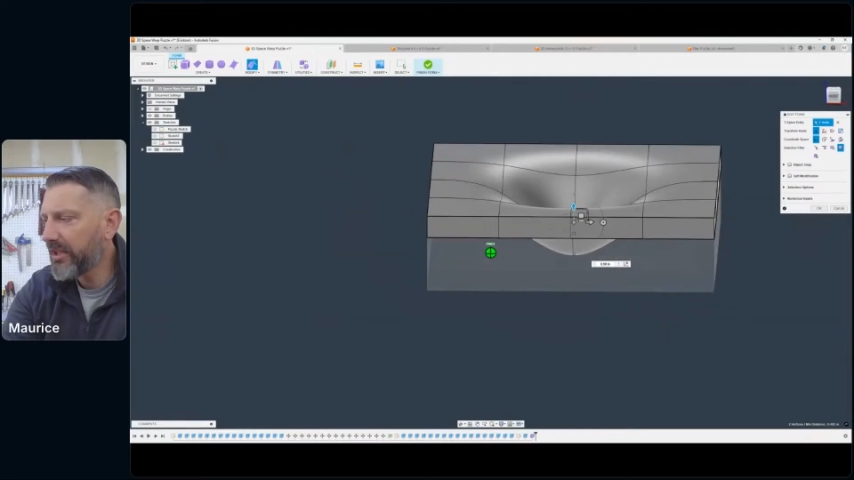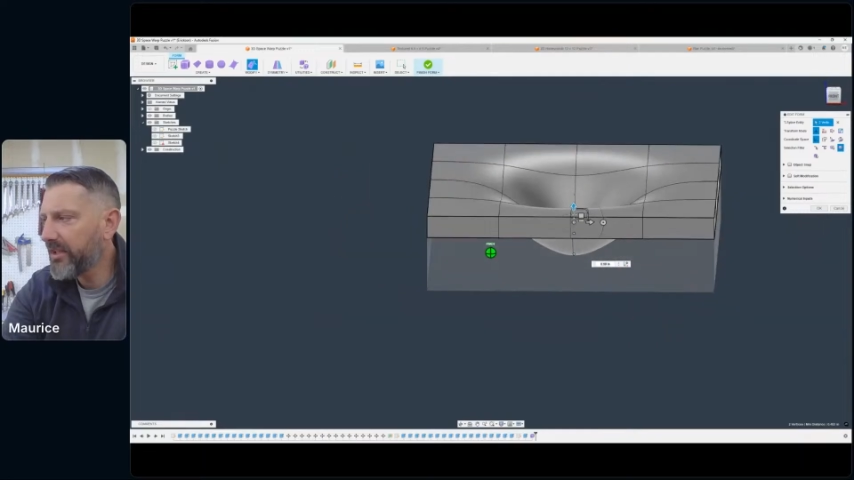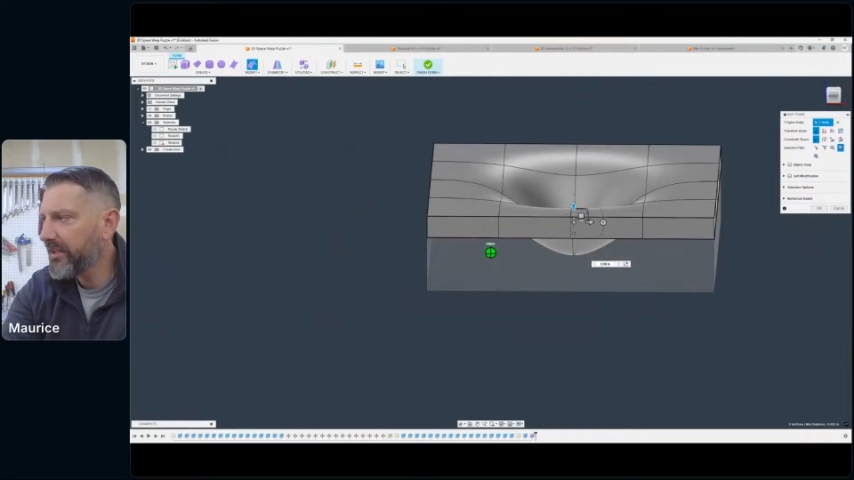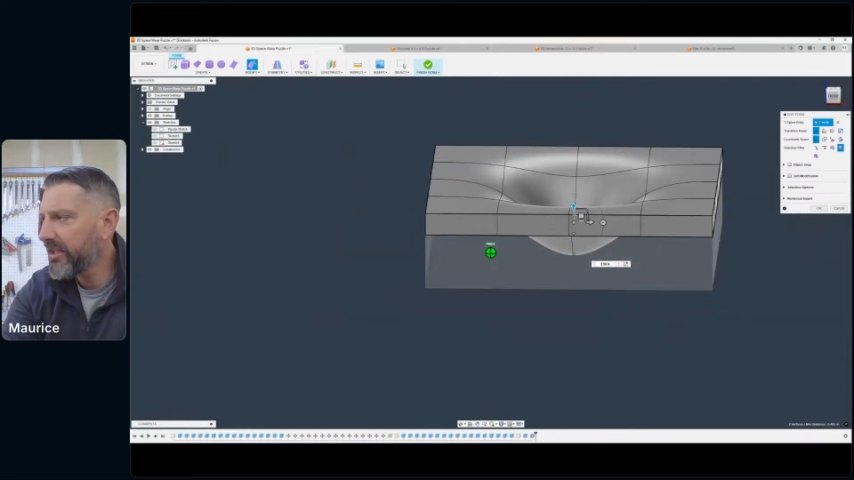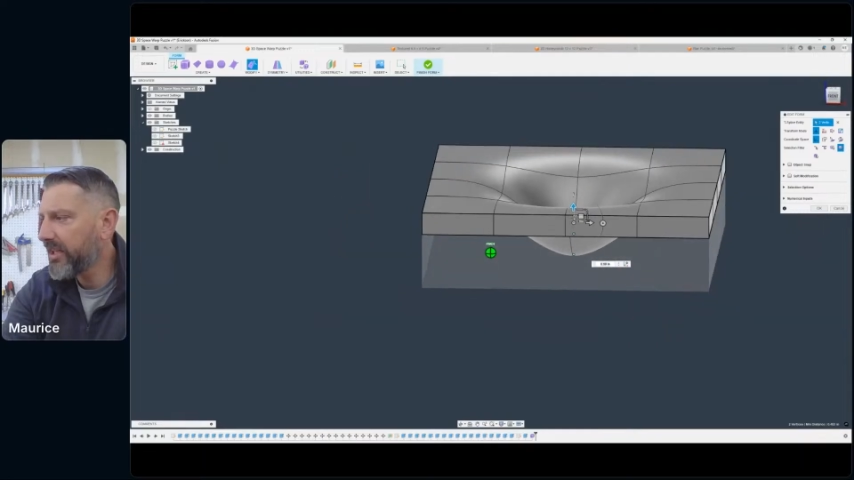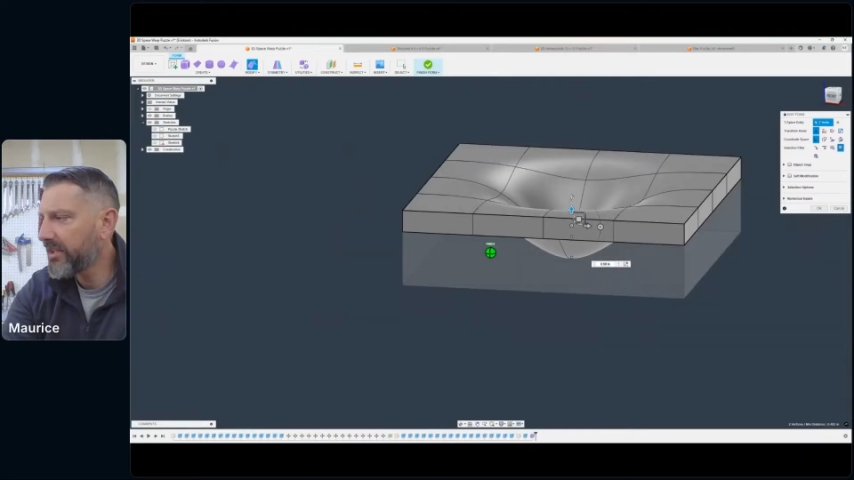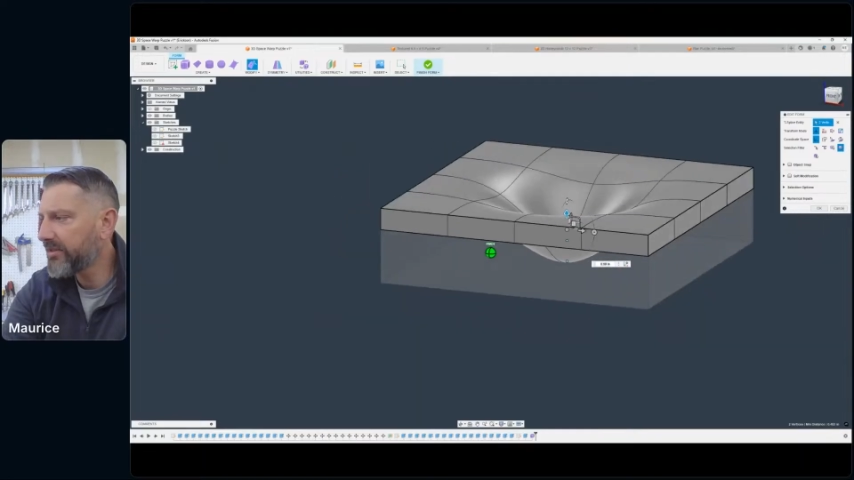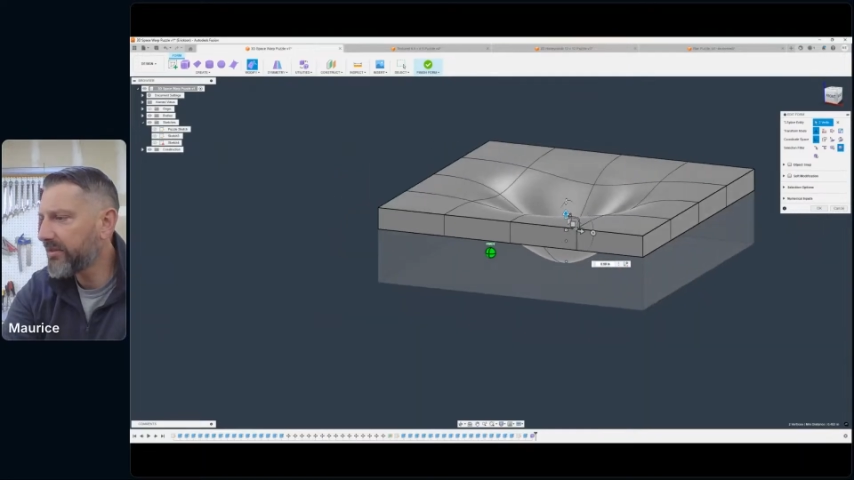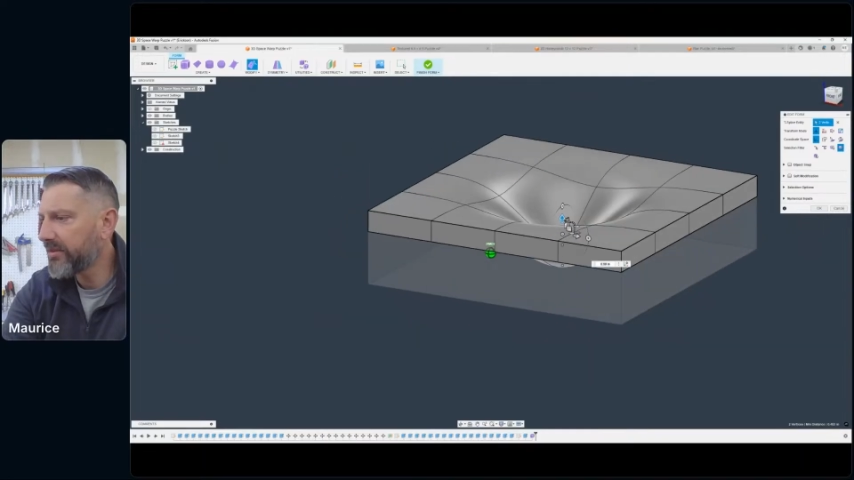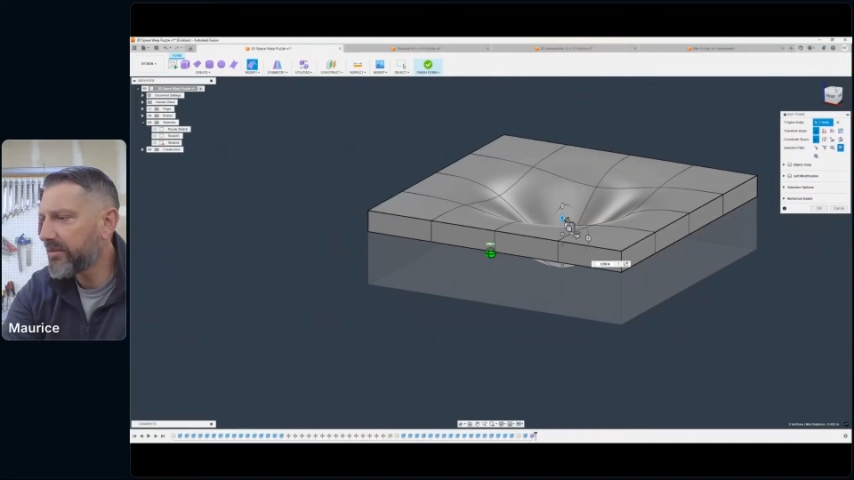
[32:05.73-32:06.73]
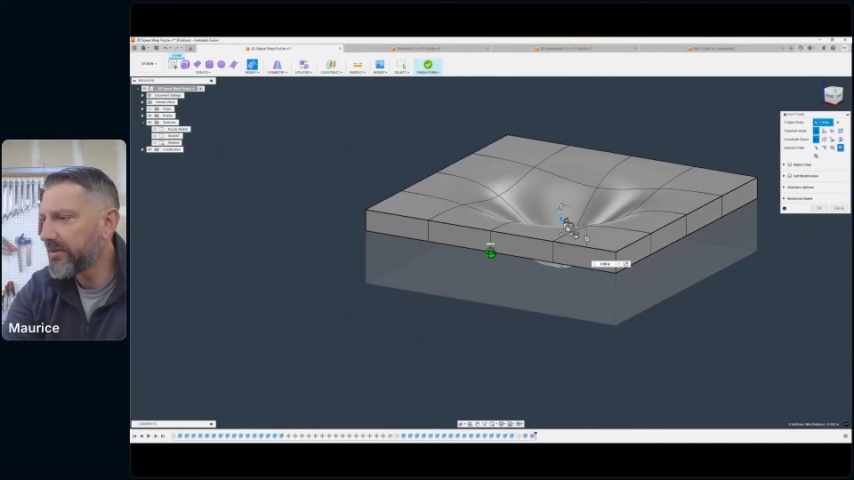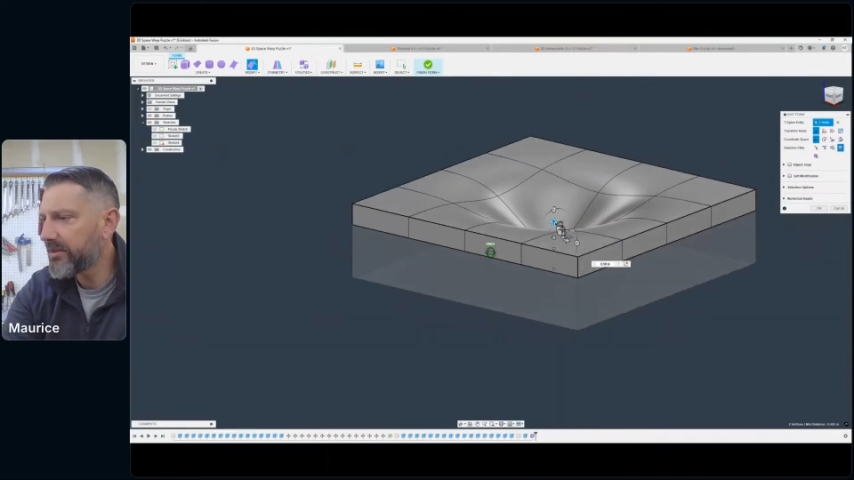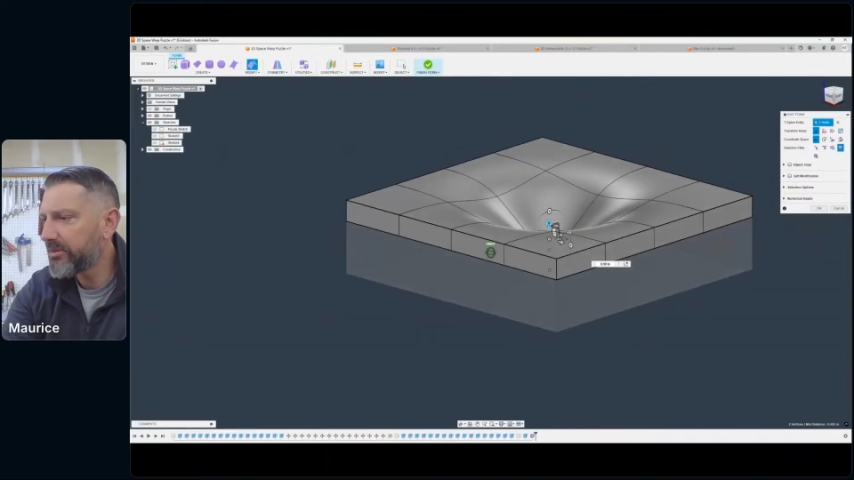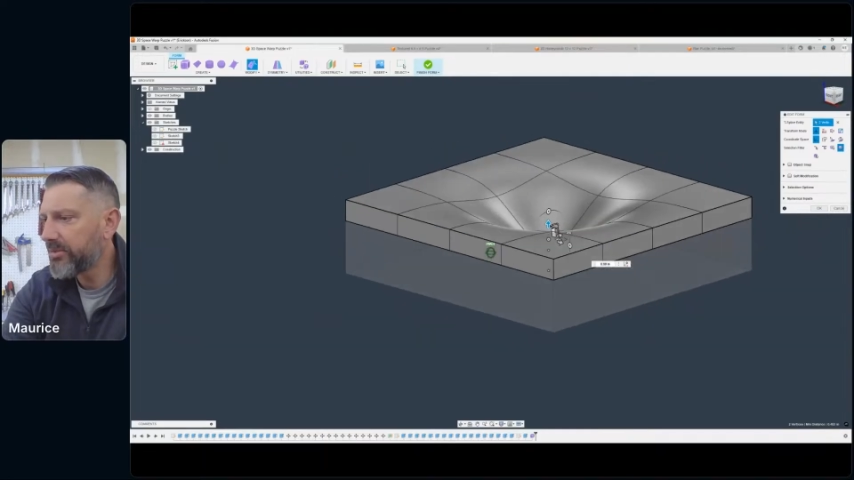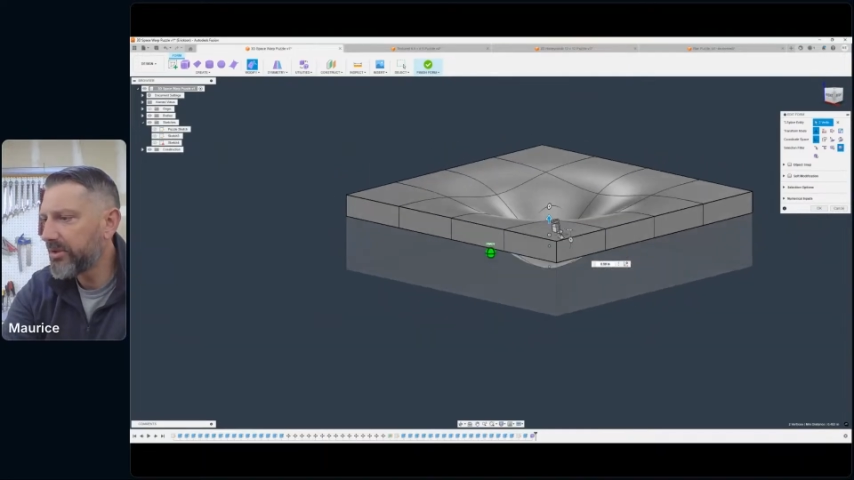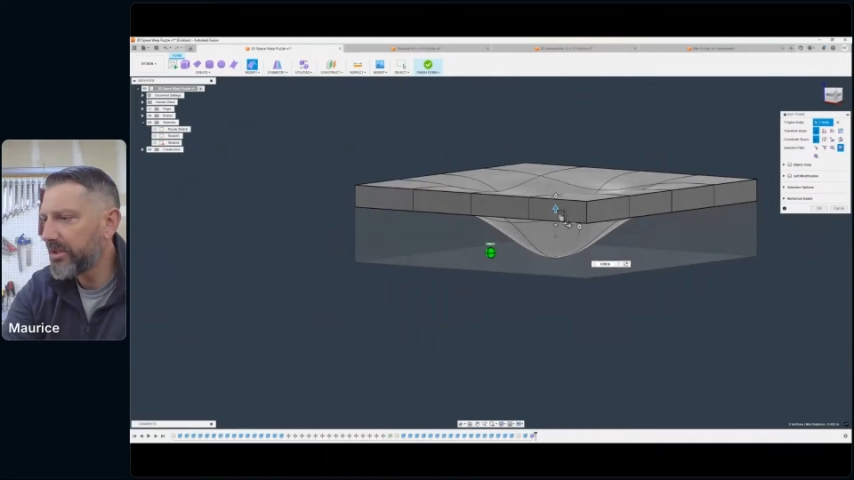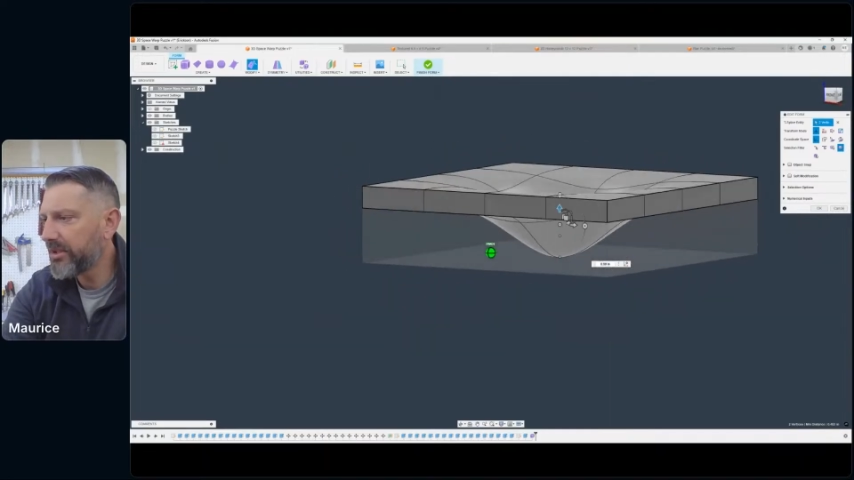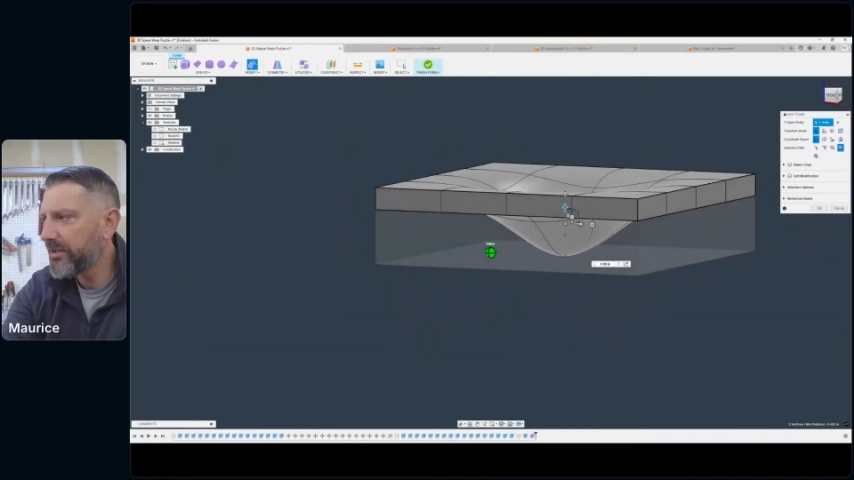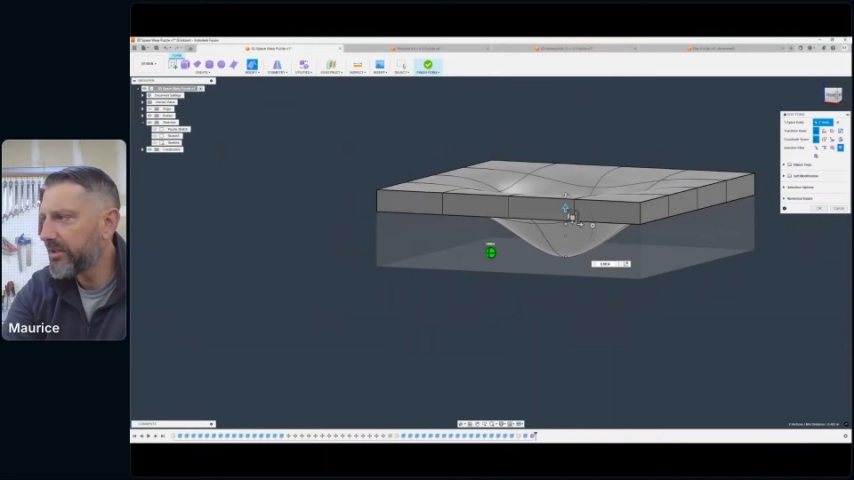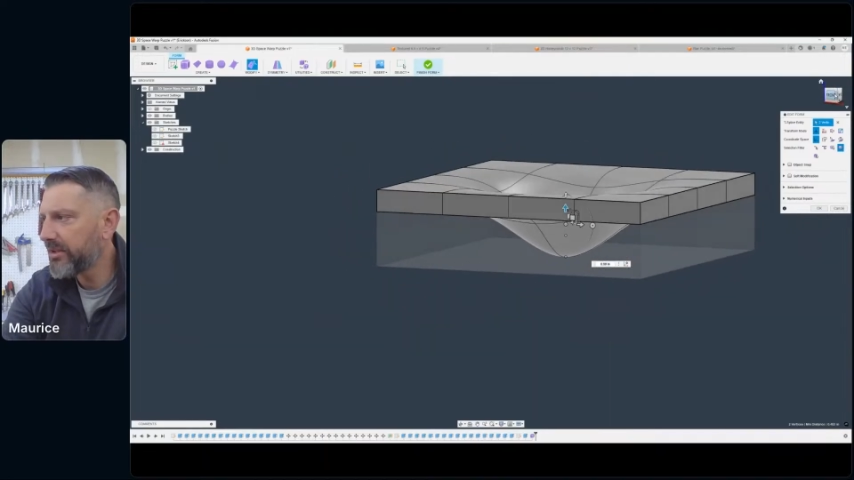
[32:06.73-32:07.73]
and I think that actually looks
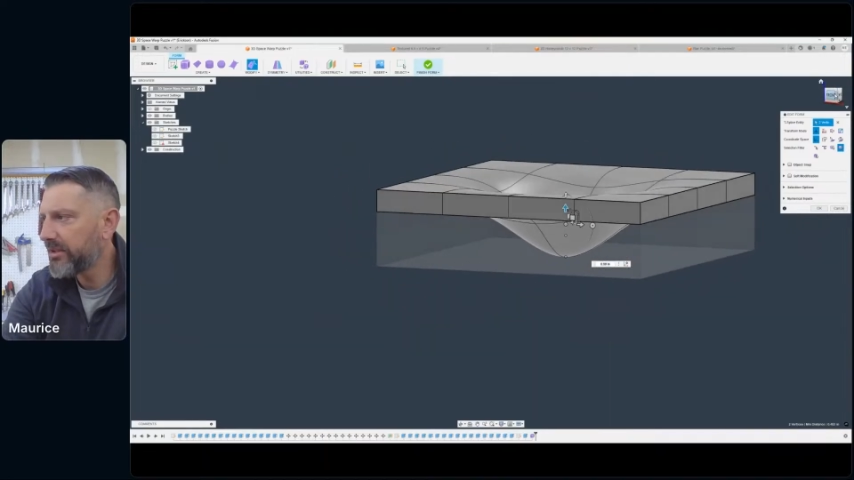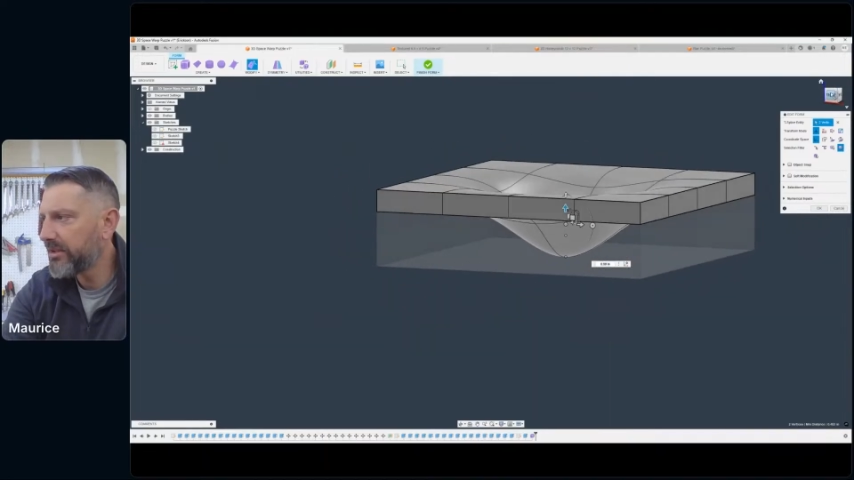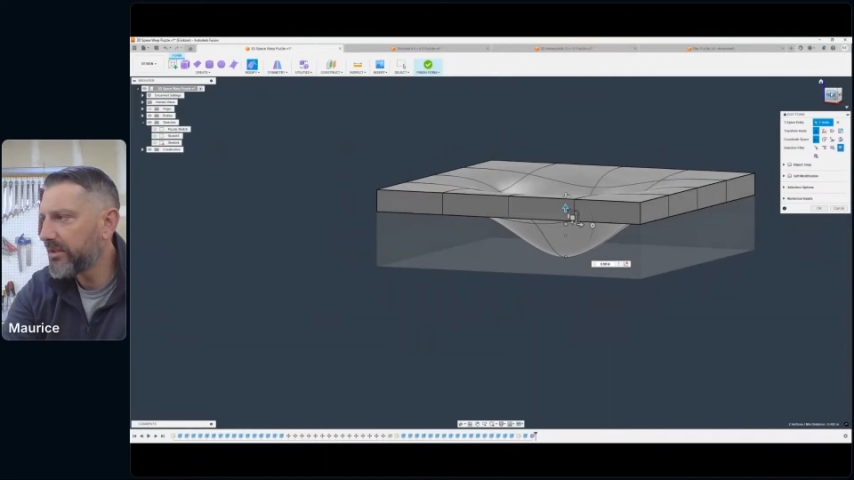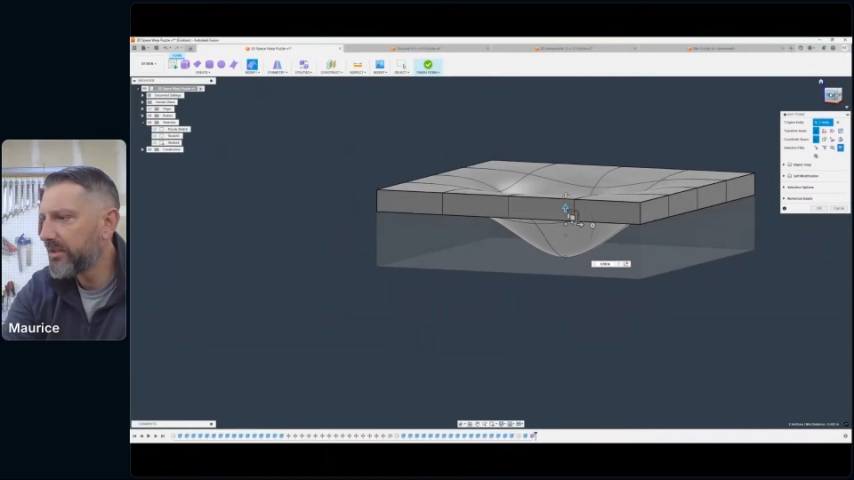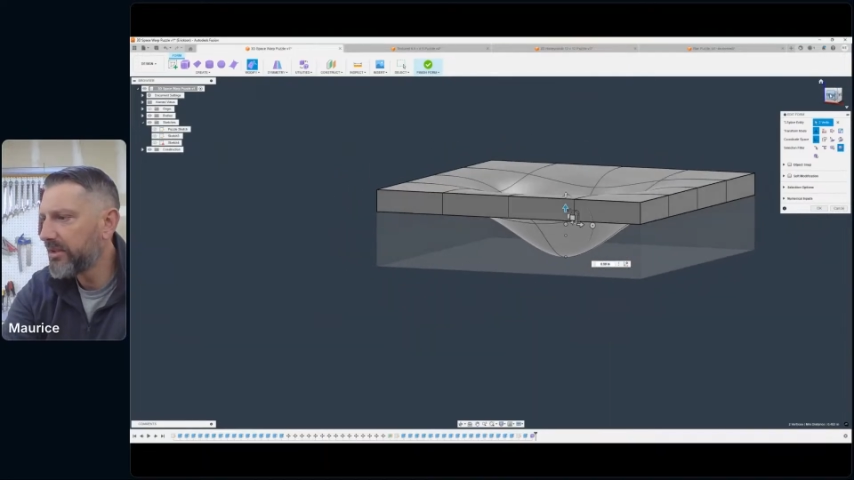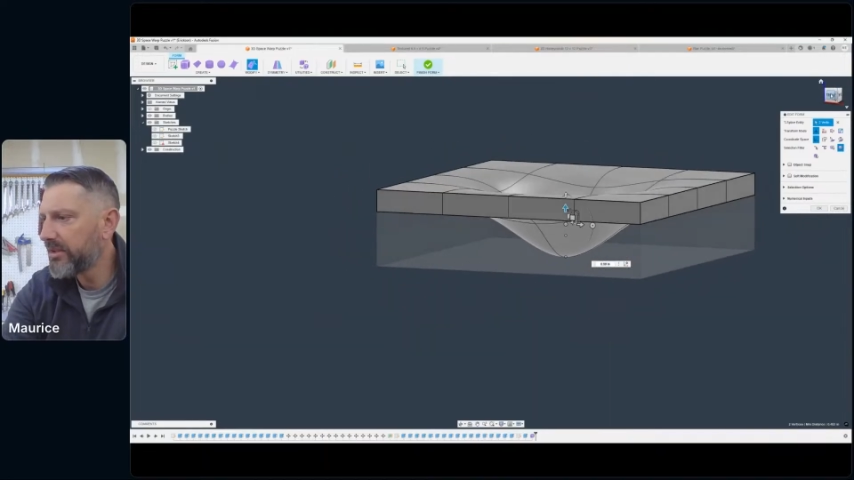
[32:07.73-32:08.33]
pretty good.